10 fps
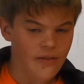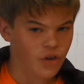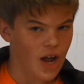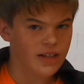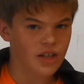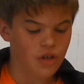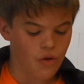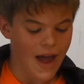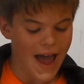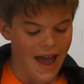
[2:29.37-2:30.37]
every idea
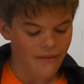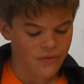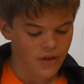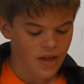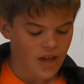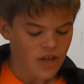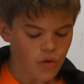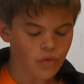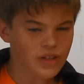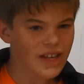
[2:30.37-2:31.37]
you have.
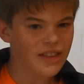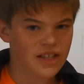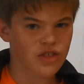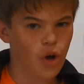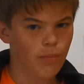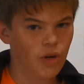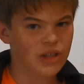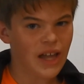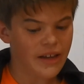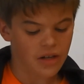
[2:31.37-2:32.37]
You will need this
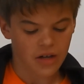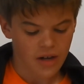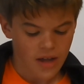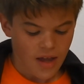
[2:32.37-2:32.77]
notebook later.